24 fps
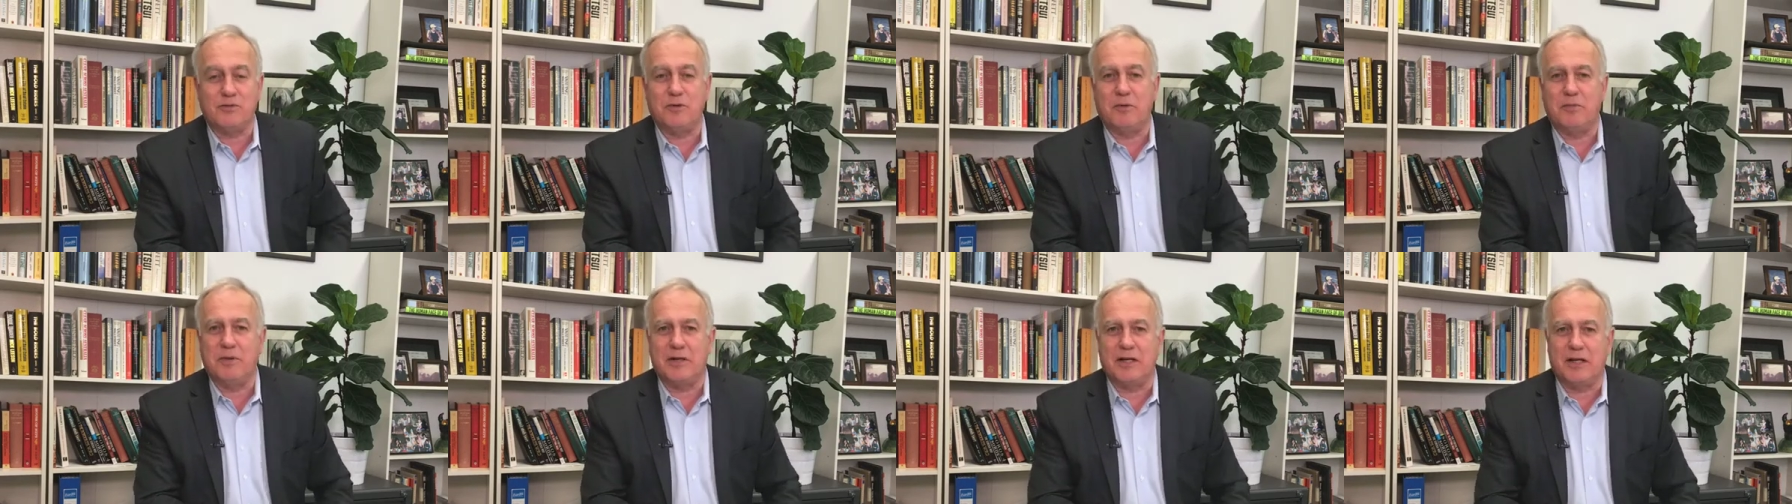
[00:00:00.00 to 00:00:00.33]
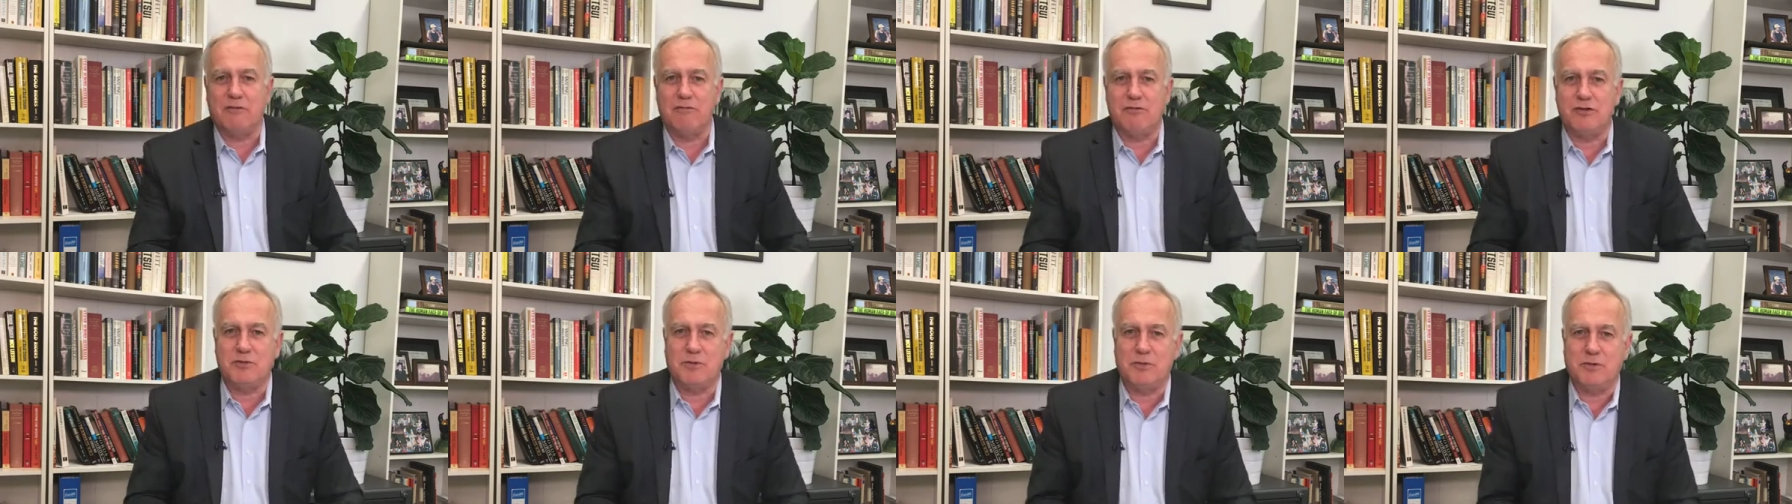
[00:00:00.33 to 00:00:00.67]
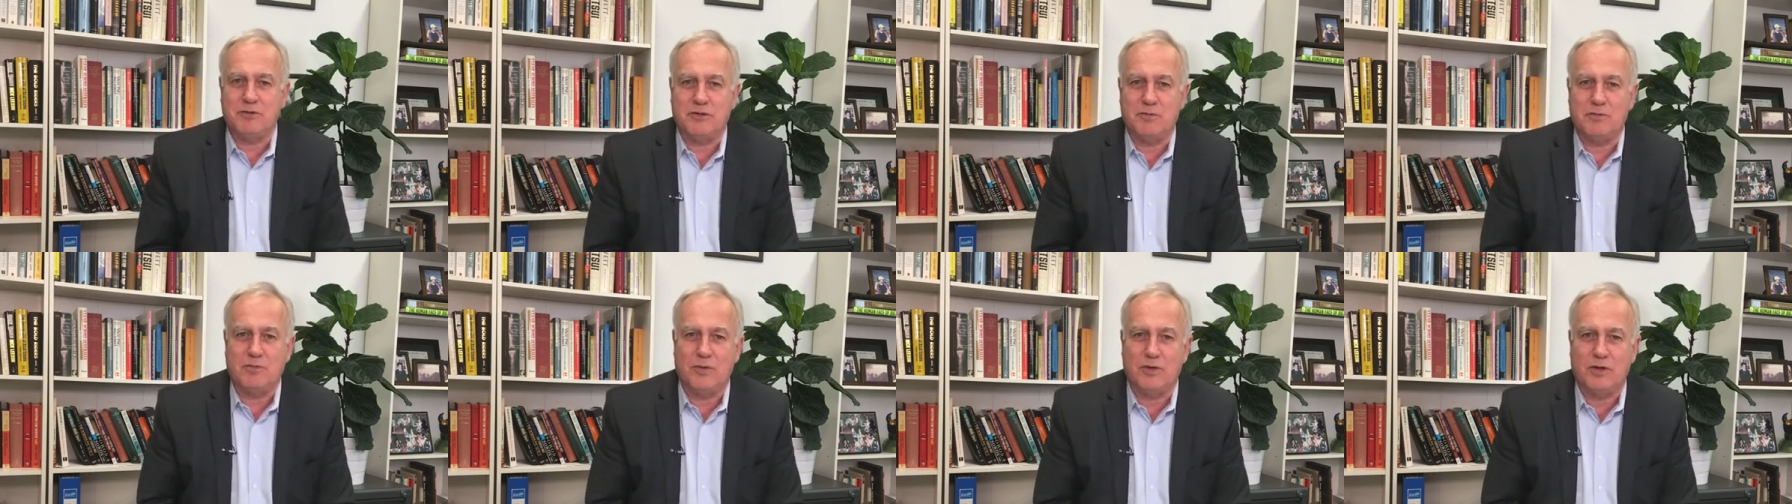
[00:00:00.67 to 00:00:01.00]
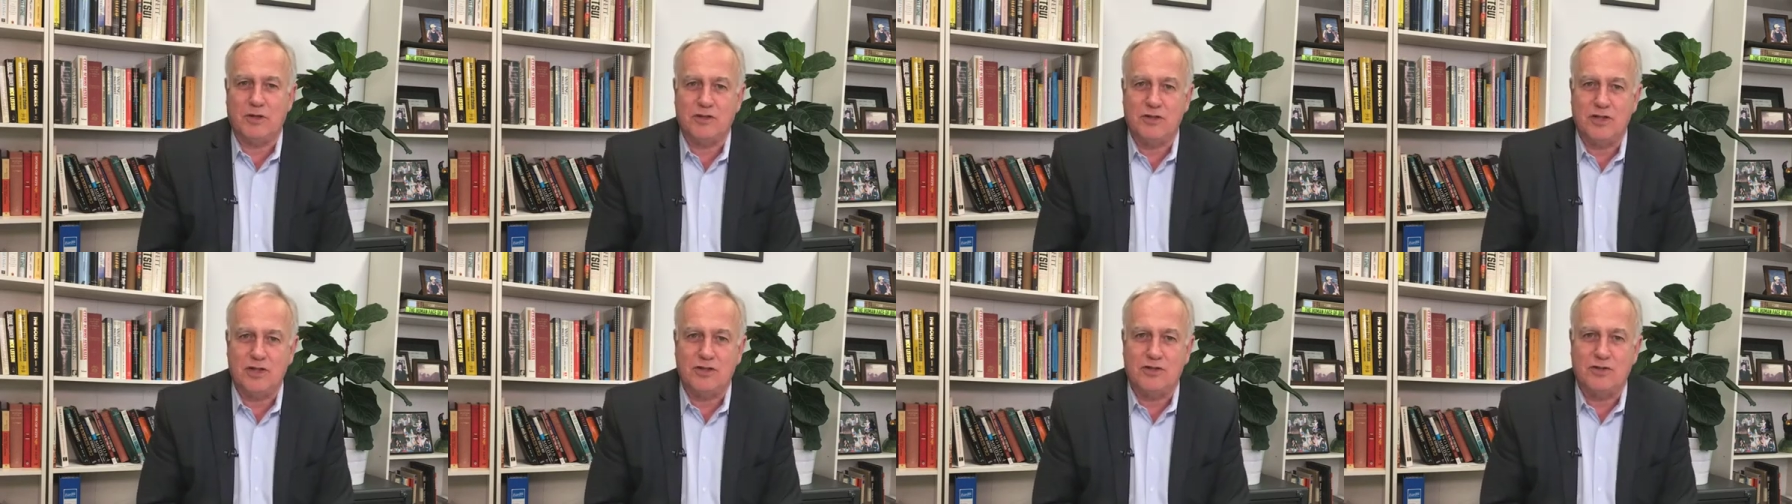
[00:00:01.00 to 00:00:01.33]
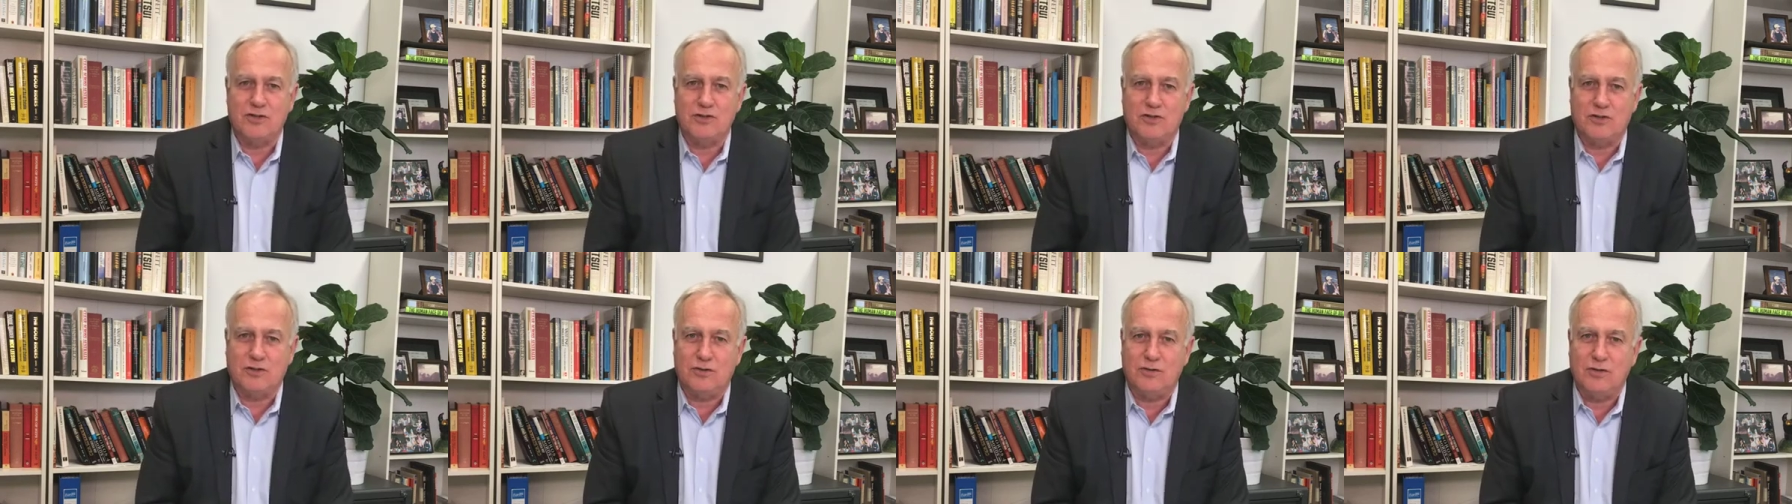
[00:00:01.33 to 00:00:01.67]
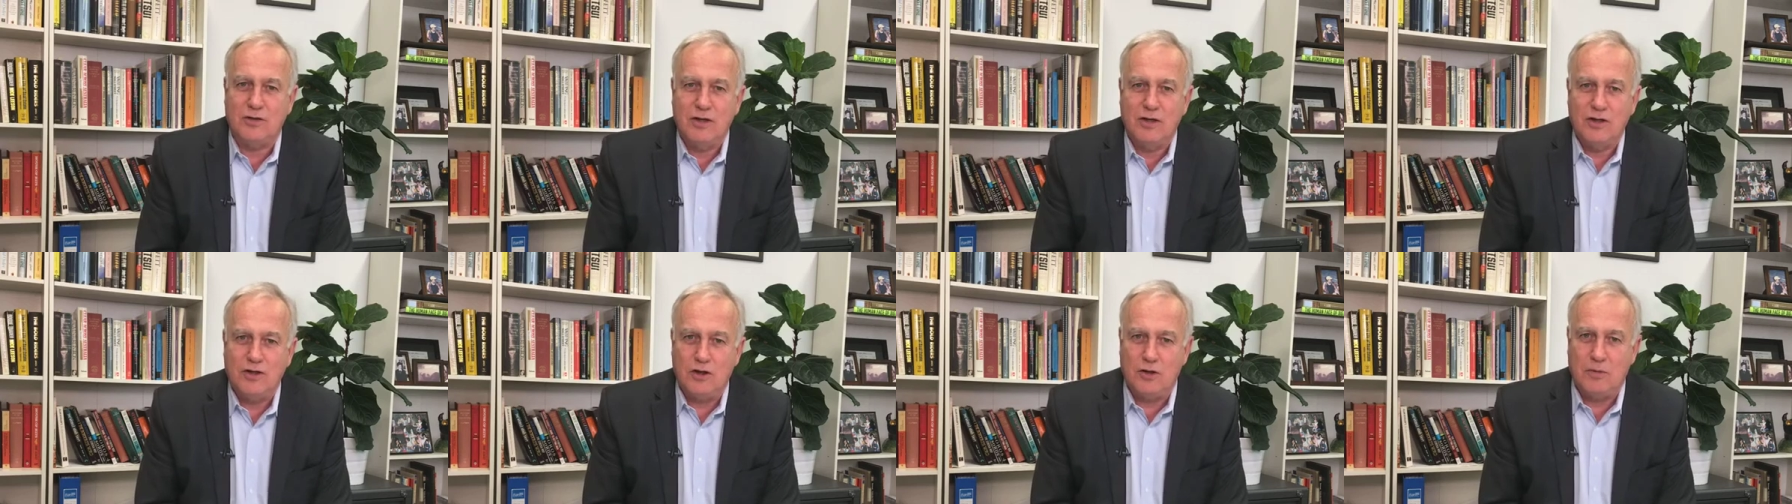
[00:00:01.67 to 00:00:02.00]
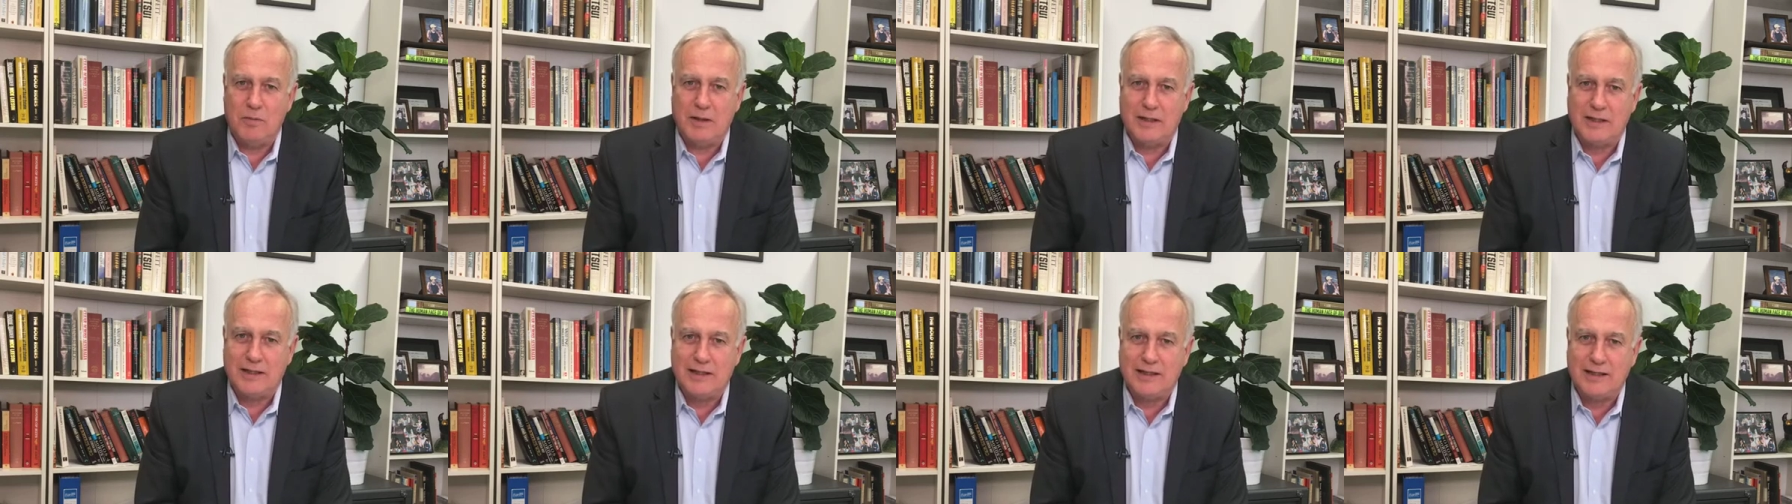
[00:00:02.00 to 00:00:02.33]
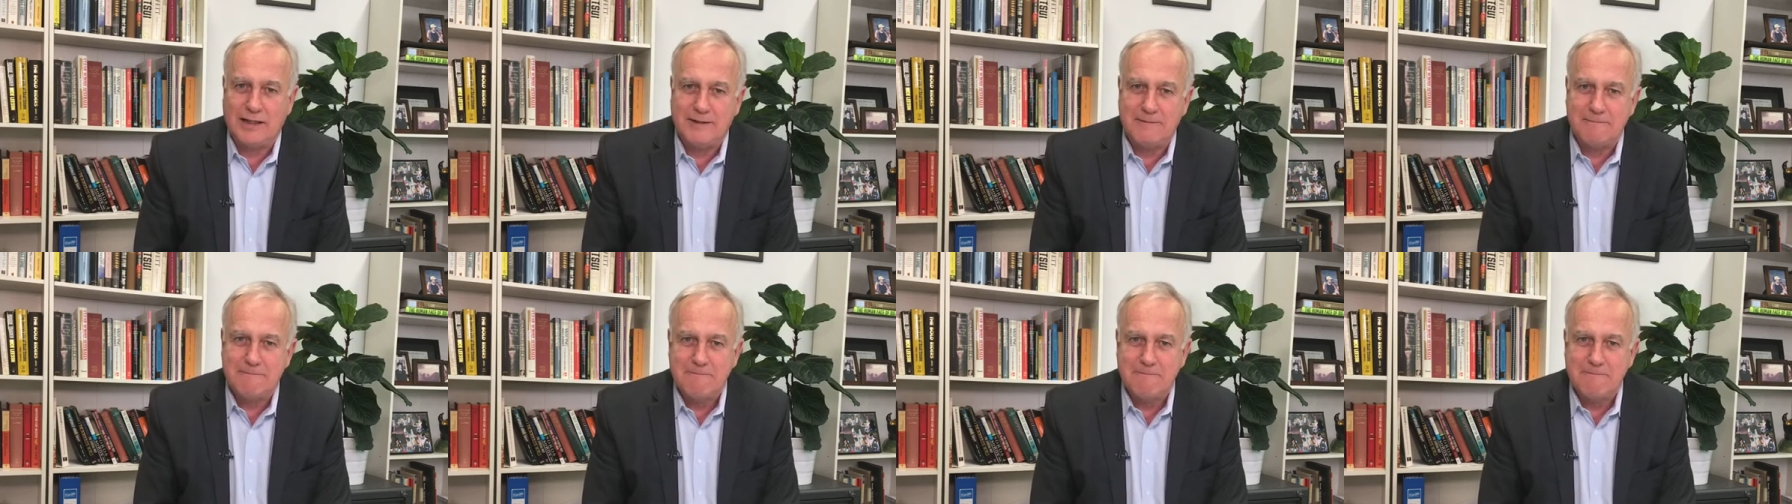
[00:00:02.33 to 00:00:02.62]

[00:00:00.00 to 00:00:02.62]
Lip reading: what being a Richmond supporter teaches you: humility.